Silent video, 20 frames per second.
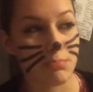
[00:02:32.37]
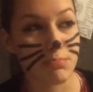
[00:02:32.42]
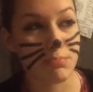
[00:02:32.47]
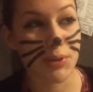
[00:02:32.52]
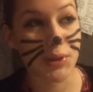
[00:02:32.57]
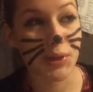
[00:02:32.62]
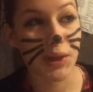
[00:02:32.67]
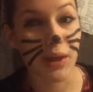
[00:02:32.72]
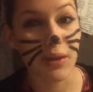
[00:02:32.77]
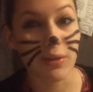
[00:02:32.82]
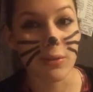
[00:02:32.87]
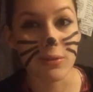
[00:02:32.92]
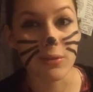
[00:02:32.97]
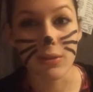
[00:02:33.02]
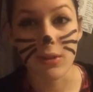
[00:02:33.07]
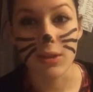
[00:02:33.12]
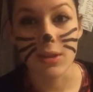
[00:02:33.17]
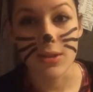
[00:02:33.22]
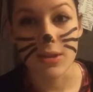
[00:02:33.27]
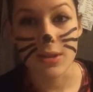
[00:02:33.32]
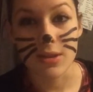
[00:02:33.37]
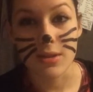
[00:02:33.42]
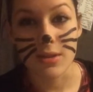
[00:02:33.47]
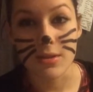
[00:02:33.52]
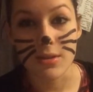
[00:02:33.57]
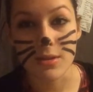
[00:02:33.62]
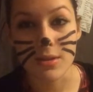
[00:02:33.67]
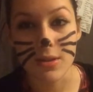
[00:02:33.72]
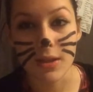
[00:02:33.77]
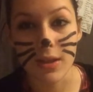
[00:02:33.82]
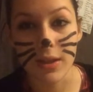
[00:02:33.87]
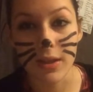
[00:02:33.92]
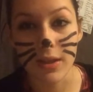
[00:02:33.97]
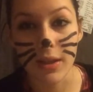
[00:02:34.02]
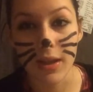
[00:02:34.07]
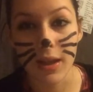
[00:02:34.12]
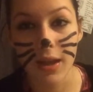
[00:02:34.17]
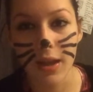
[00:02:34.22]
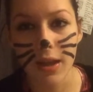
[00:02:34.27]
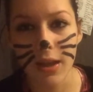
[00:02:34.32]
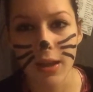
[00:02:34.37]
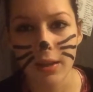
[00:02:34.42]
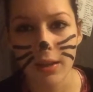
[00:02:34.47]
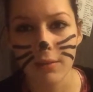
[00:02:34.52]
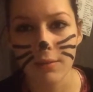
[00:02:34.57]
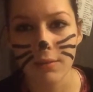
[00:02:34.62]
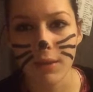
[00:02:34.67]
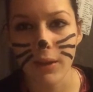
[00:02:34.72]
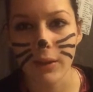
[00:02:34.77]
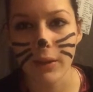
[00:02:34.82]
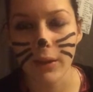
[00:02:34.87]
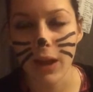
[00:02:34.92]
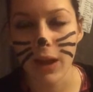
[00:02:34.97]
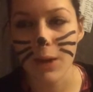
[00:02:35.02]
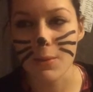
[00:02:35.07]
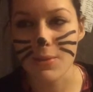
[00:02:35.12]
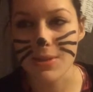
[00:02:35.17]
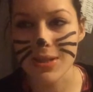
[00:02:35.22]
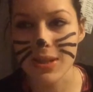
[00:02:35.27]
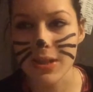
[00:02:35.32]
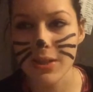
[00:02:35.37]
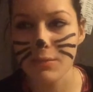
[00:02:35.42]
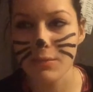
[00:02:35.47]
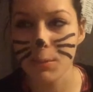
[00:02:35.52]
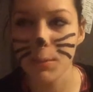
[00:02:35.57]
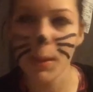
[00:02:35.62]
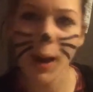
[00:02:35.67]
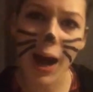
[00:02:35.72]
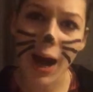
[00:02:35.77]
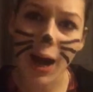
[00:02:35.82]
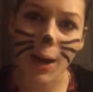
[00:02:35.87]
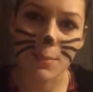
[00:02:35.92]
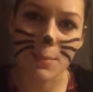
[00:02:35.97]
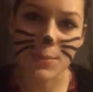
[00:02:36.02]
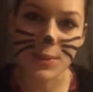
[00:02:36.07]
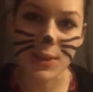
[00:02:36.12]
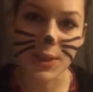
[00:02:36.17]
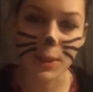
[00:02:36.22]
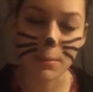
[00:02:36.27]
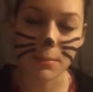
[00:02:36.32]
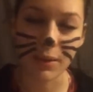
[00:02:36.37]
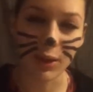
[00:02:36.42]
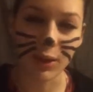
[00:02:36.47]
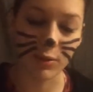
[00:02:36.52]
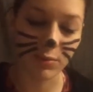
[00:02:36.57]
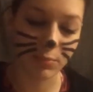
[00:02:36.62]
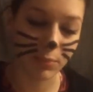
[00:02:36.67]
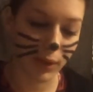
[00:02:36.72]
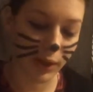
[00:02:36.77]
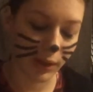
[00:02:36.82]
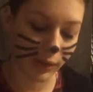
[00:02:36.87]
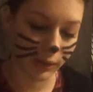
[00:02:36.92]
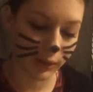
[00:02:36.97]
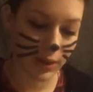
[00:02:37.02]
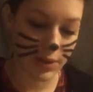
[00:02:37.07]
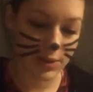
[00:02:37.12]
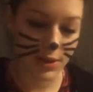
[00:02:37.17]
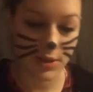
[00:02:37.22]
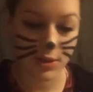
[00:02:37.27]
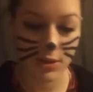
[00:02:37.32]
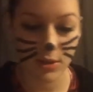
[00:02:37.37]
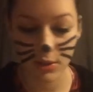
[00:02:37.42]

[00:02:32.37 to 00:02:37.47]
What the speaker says: piano lessons and then found out I was late for POMS in the middle of piano lessons.